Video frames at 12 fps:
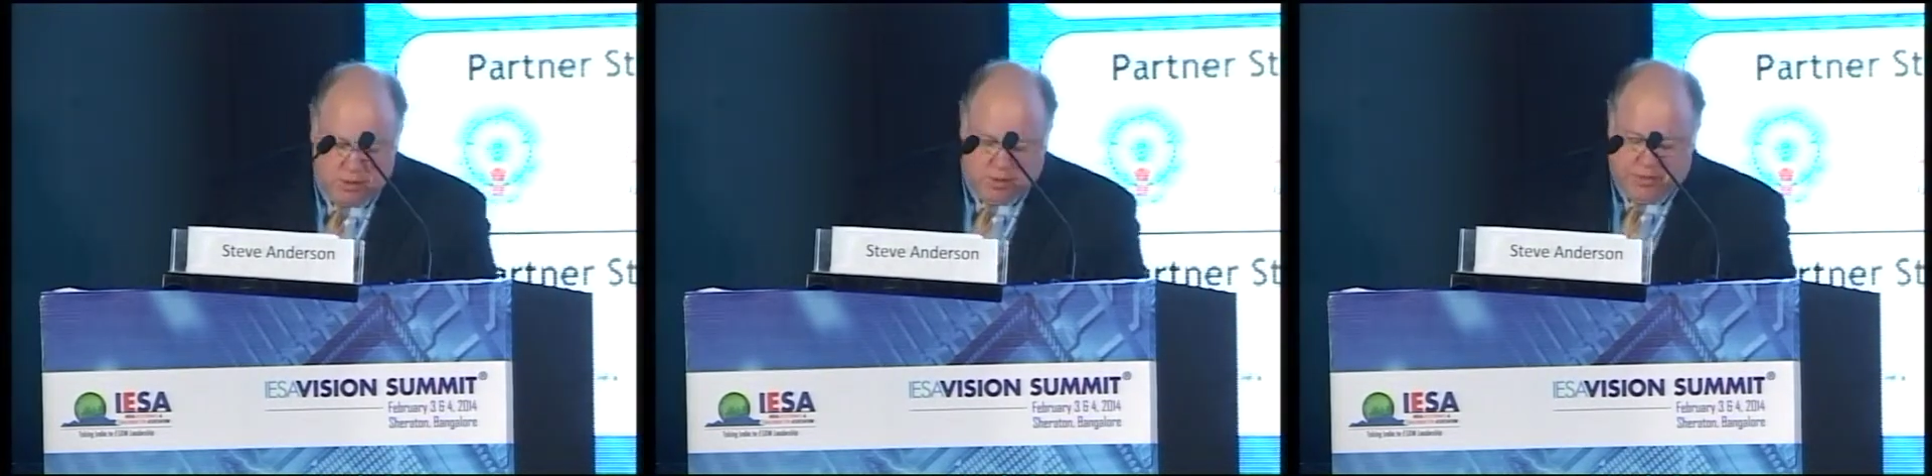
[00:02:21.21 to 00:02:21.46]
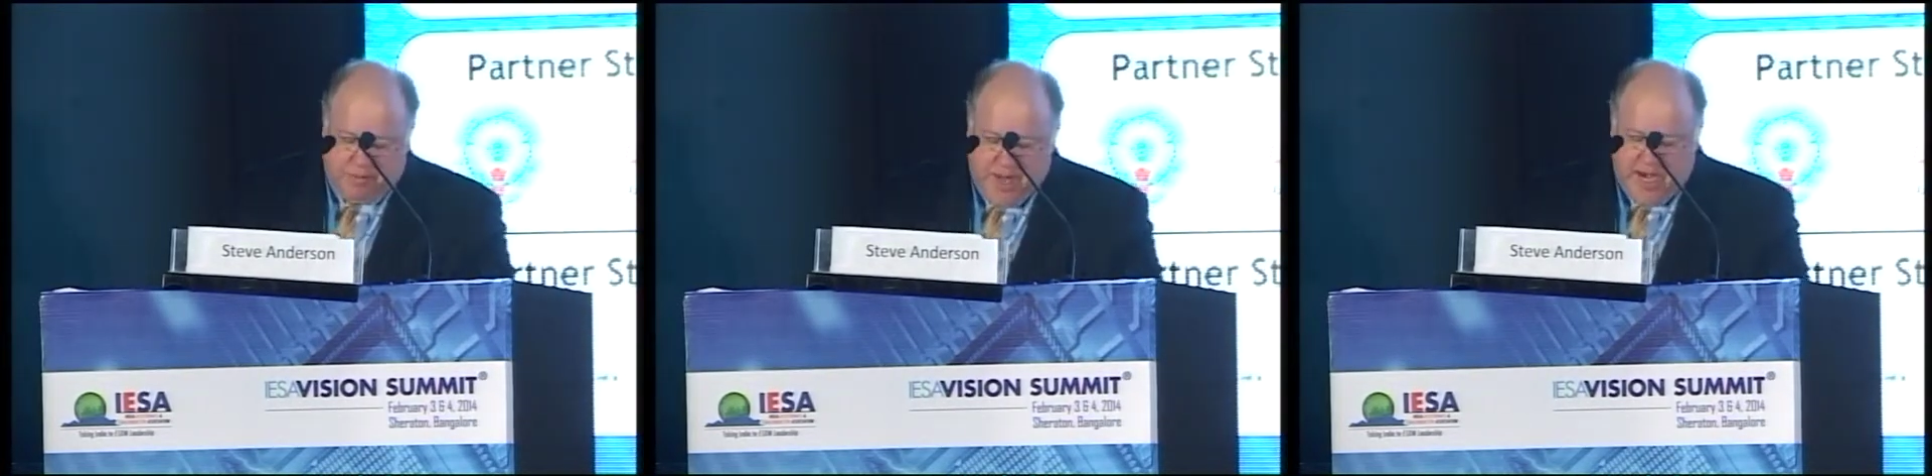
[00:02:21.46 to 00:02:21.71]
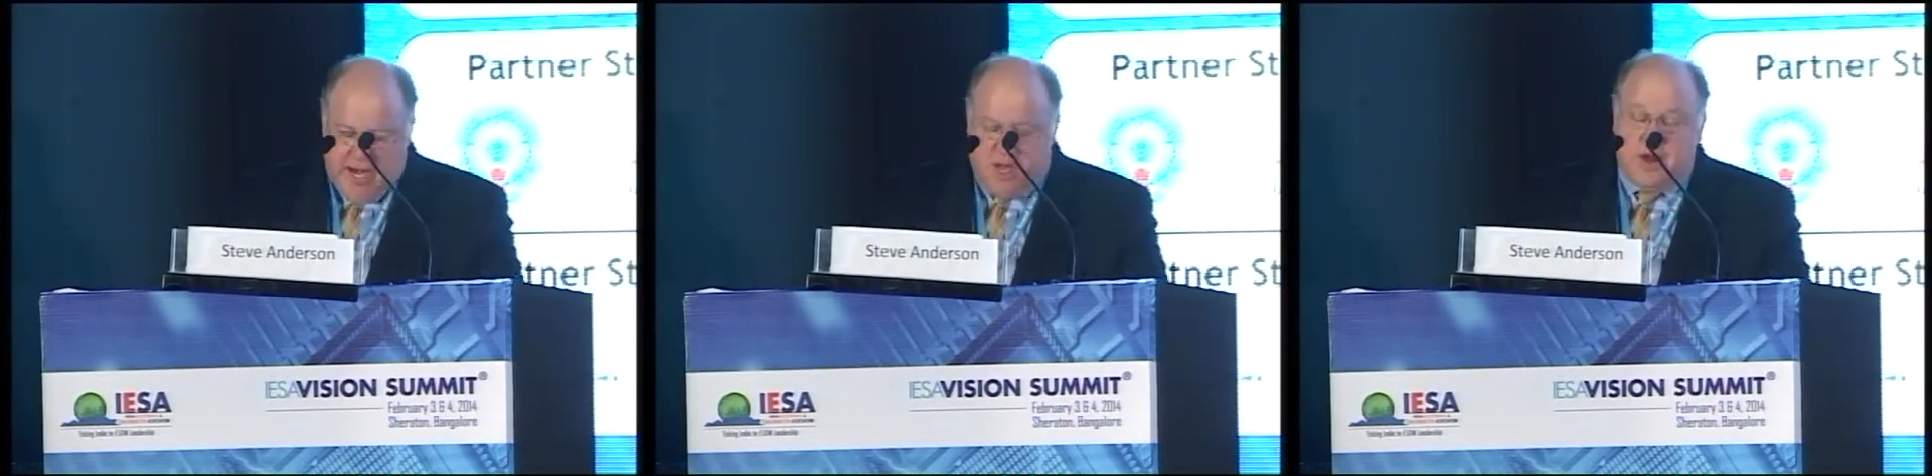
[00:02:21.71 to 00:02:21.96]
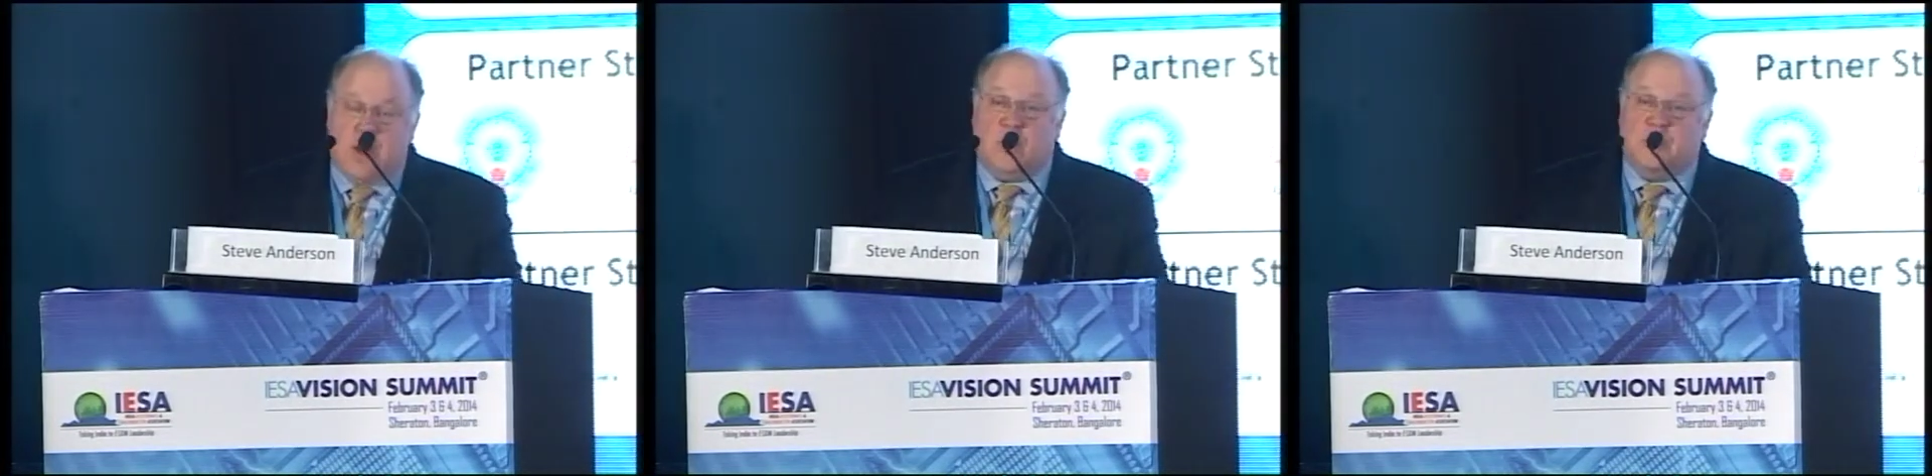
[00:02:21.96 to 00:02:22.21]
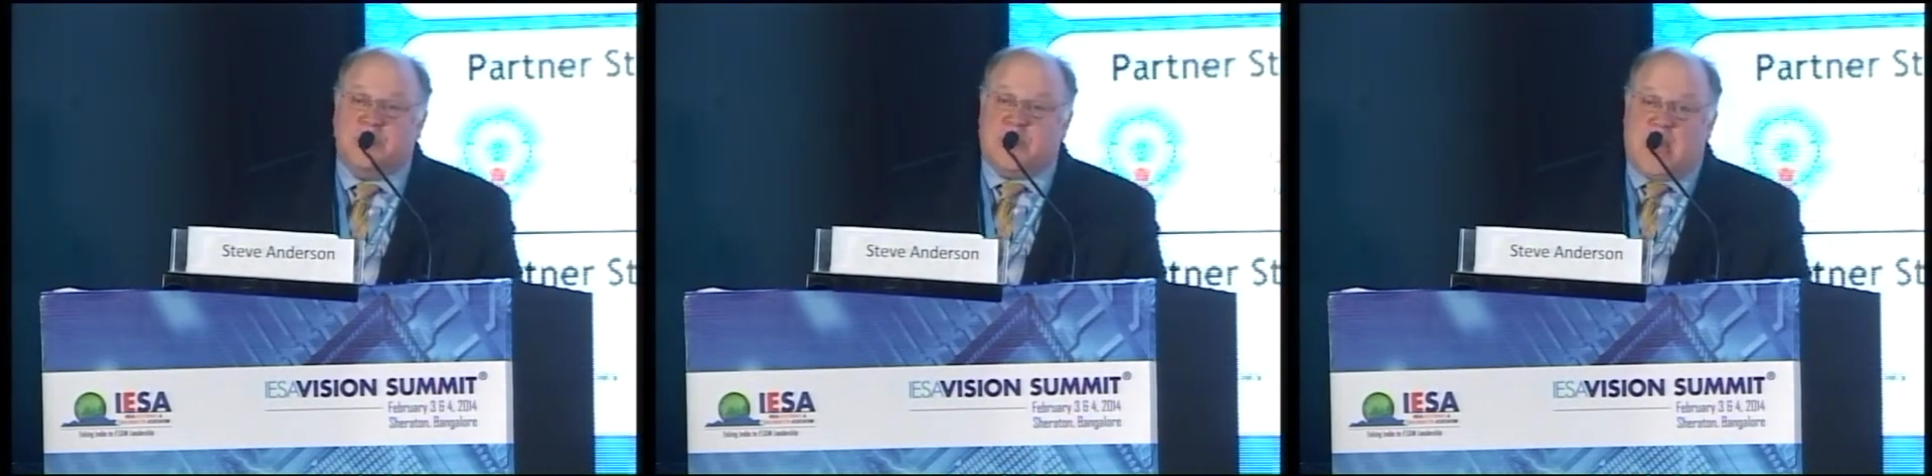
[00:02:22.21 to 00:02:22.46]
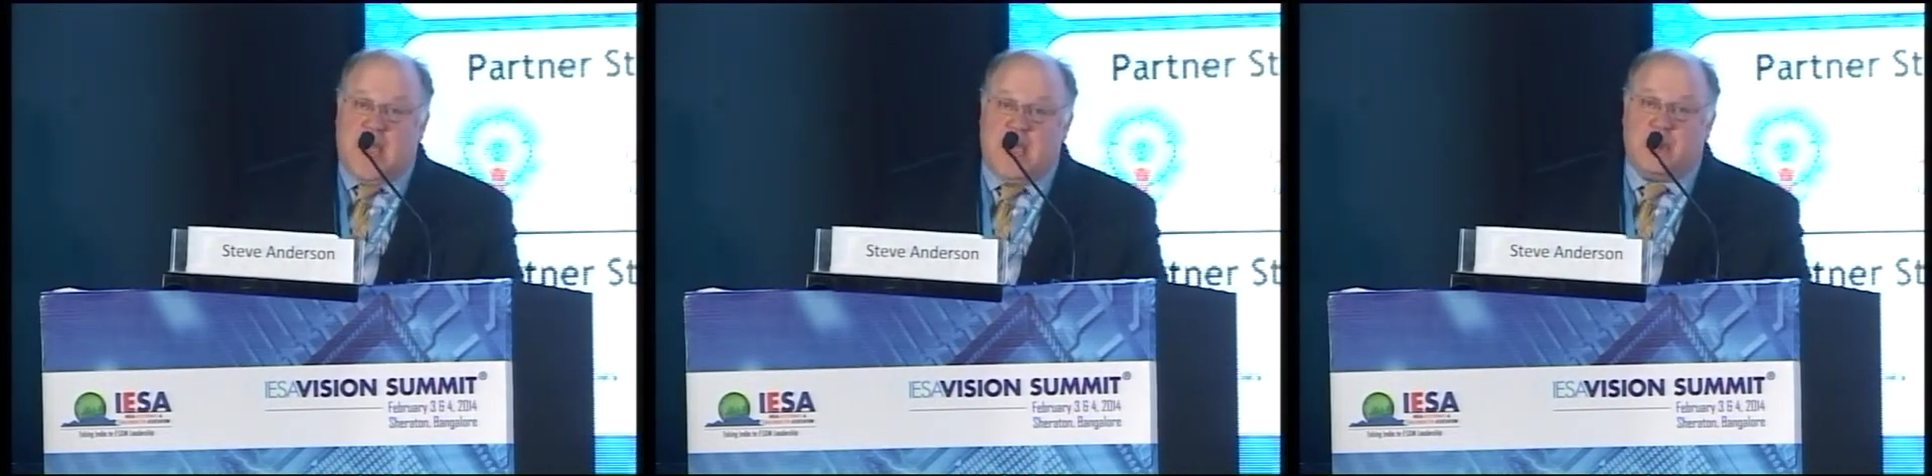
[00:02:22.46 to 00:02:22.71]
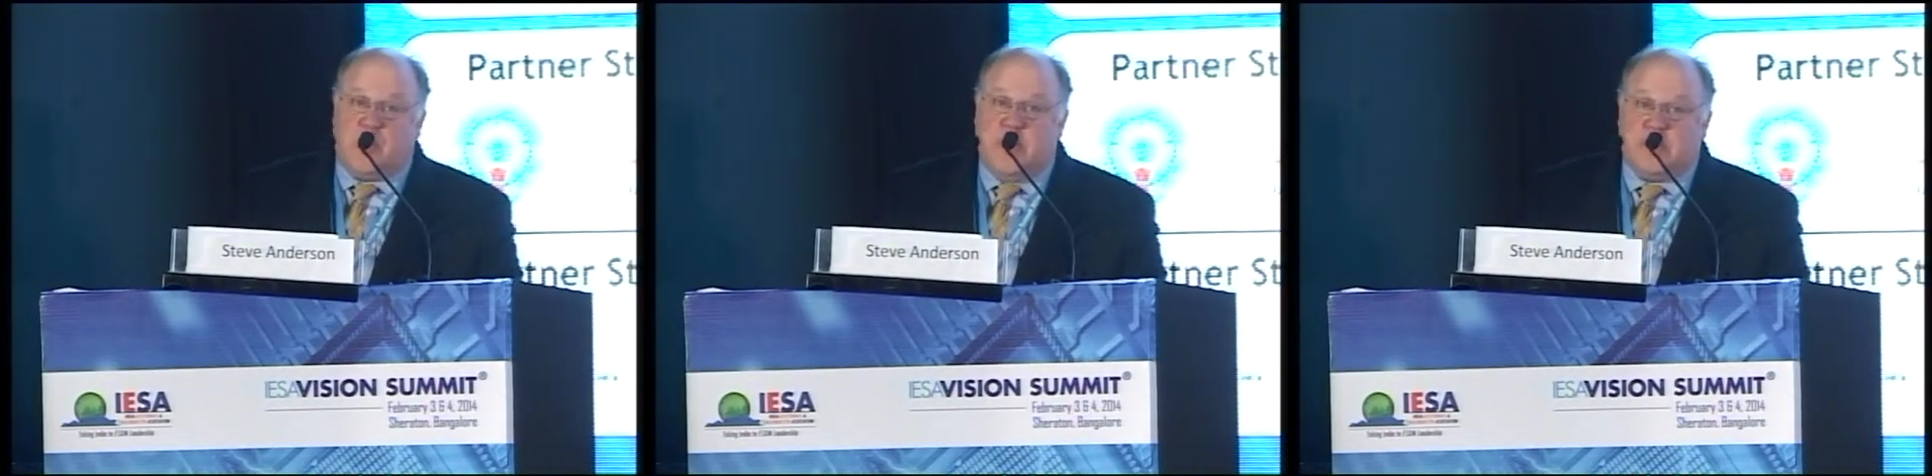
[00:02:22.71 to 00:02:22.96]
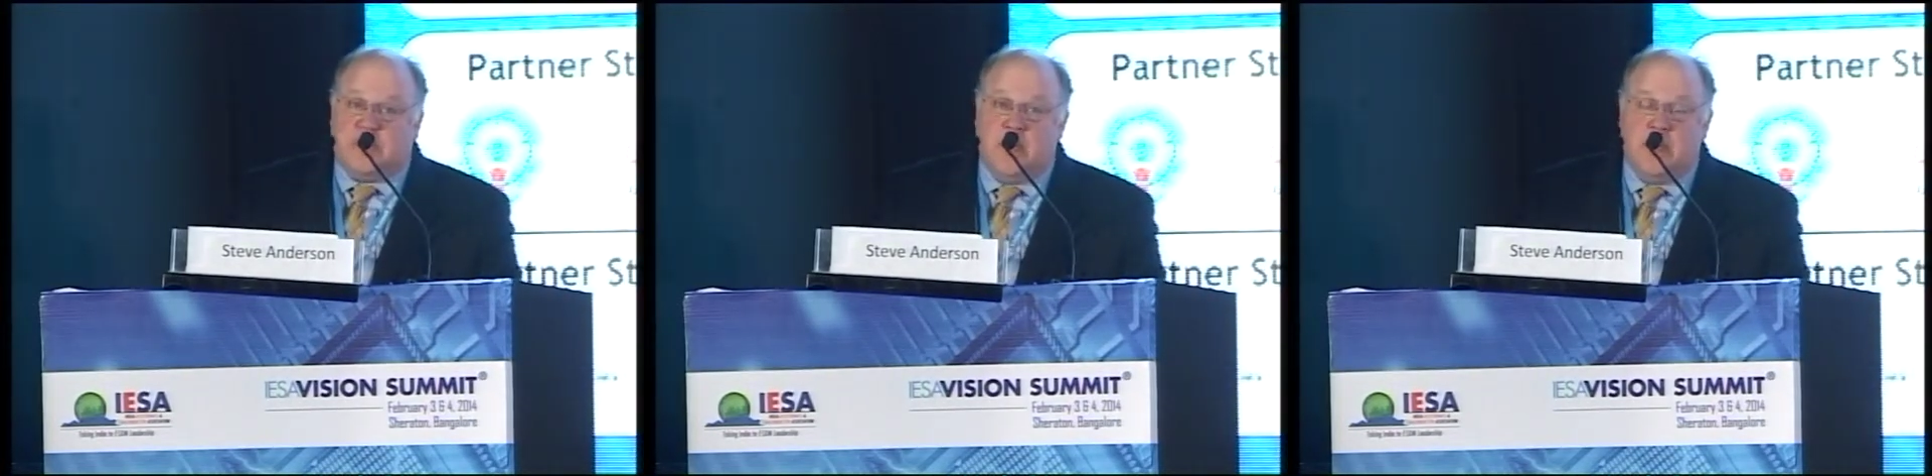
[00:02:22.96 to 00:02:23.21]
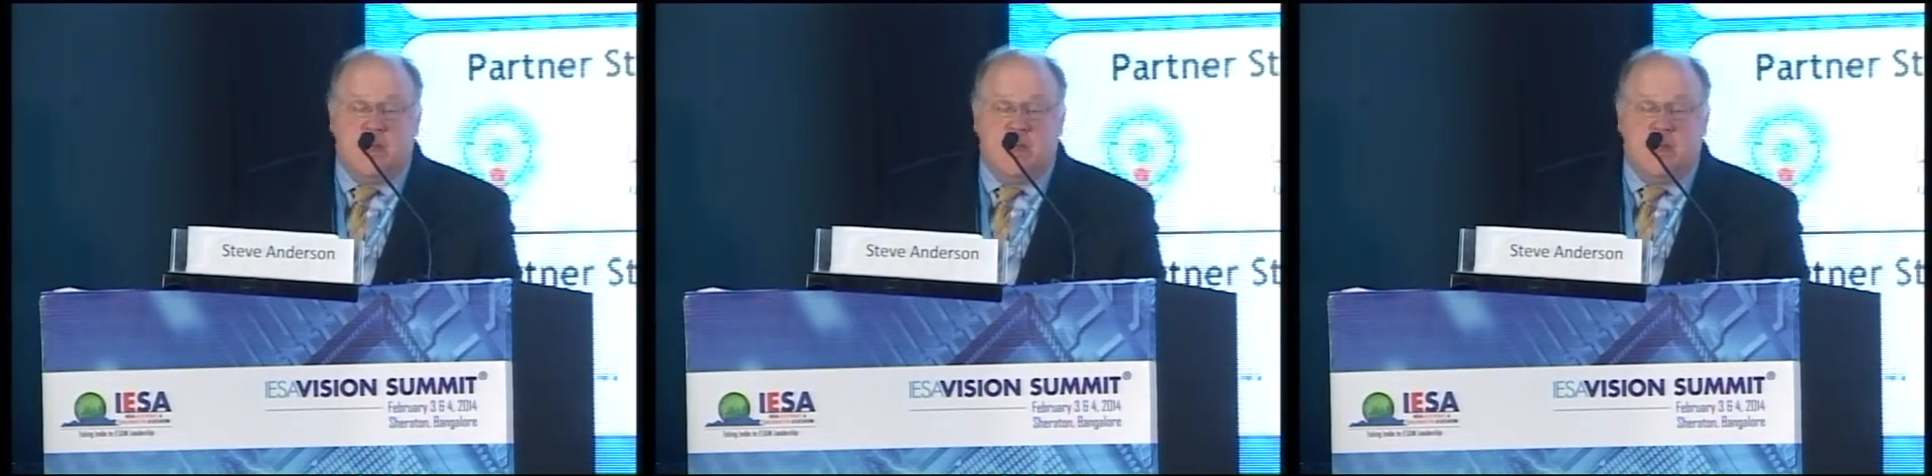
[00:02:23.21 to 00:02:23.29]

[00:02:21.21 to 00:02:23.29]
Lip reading: with many unknowns and high risk.